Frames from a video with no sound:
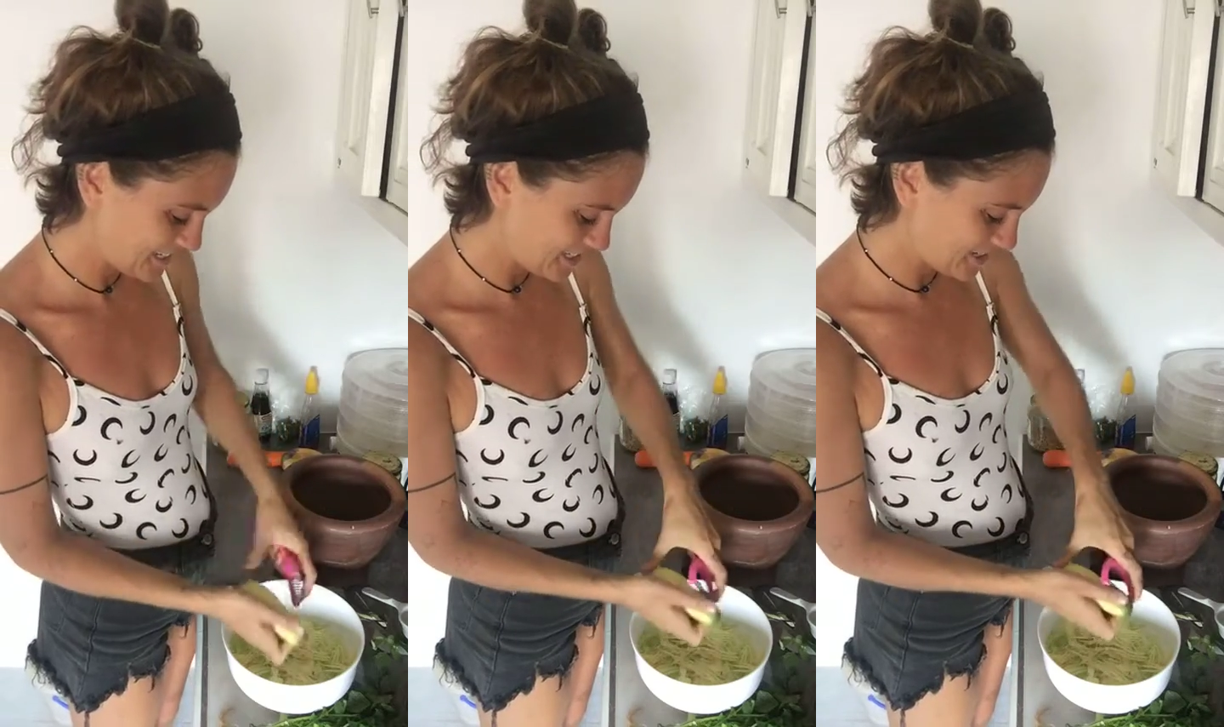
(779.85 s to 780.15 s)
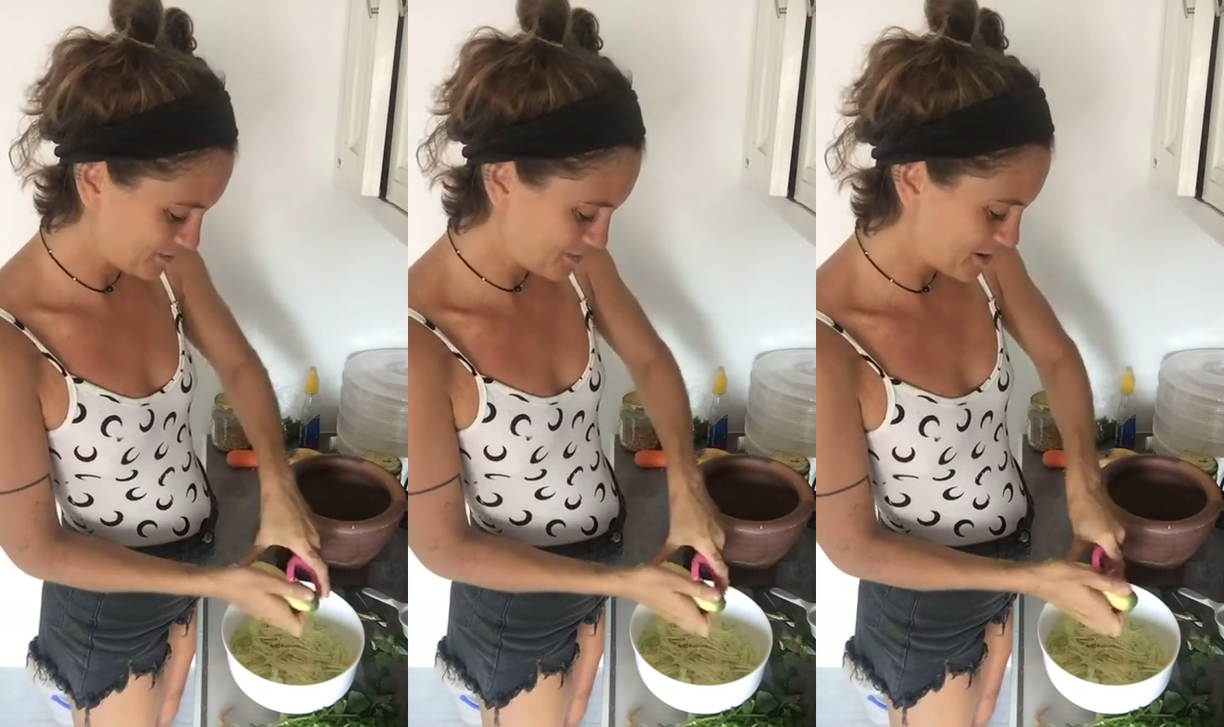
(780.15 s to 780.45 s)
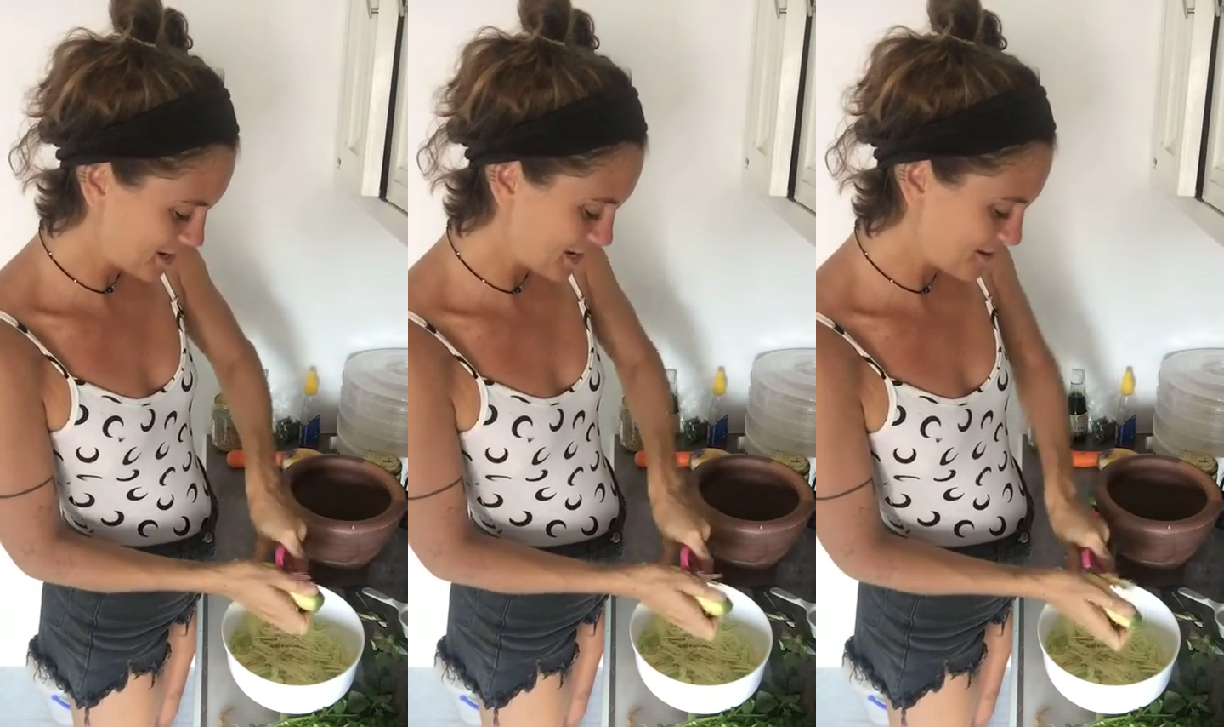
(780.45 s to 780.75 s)
Just
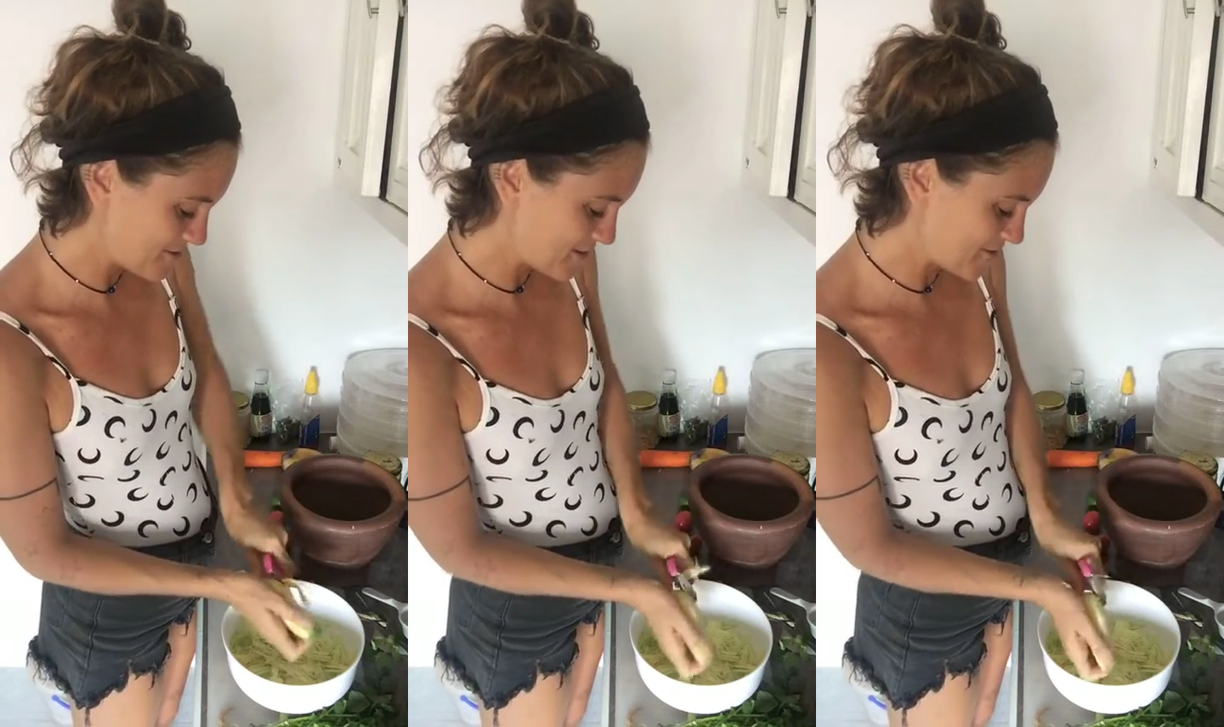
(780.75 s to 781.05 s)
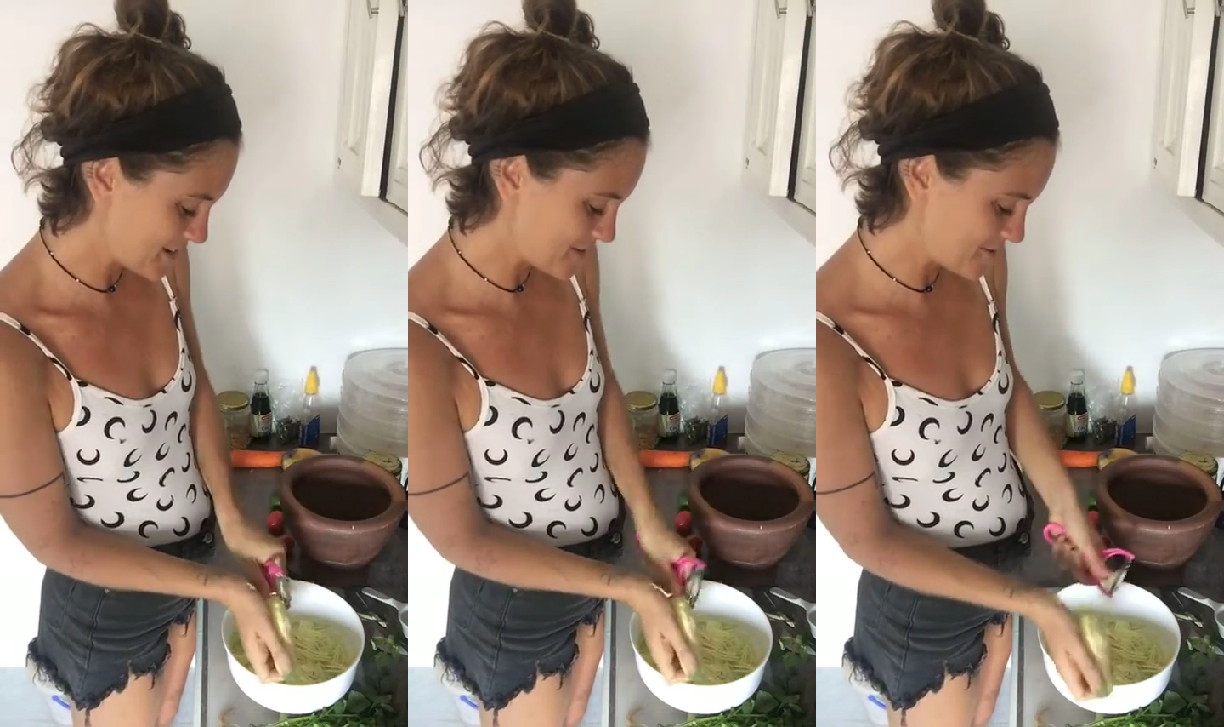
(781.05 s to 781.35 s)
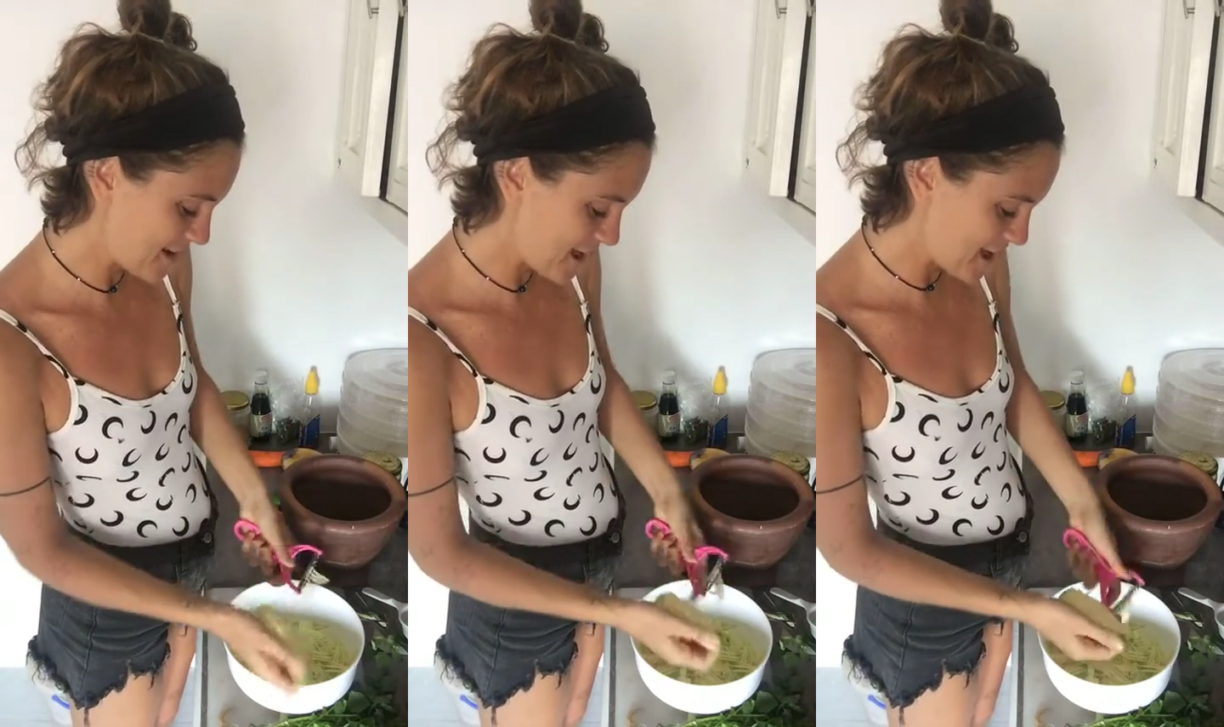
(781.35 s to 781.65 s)
working with what
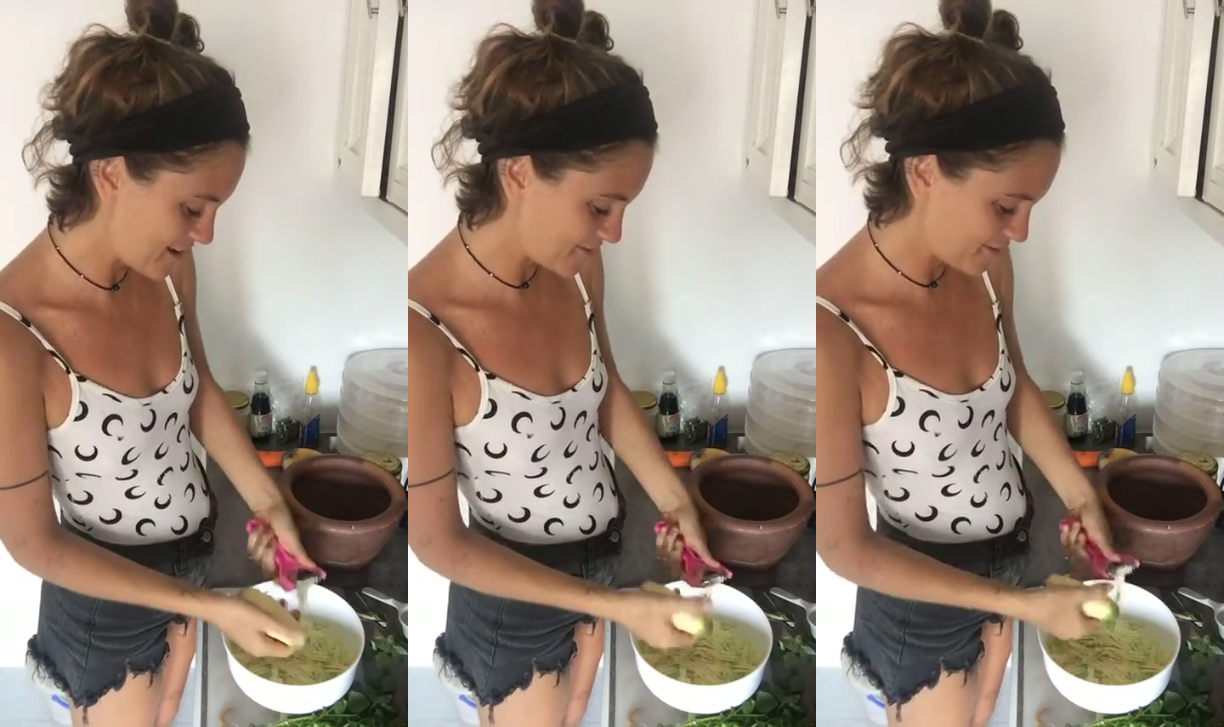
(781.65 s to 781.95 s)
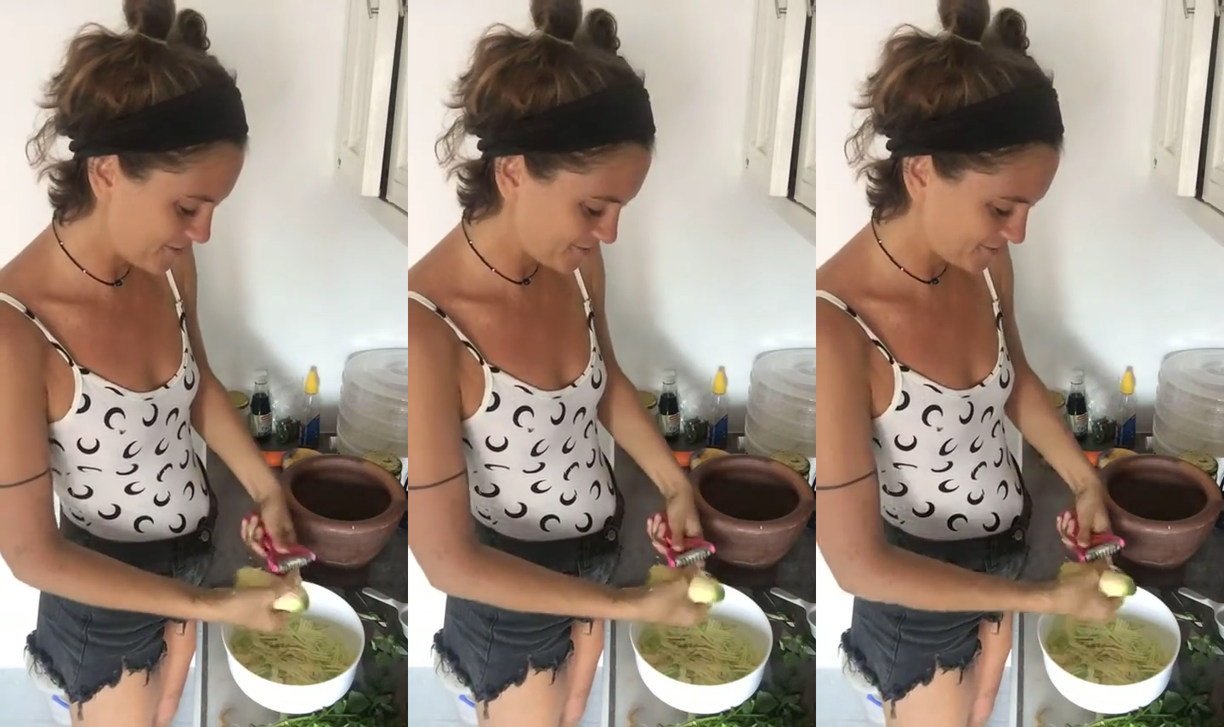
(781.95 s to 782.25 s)
you have.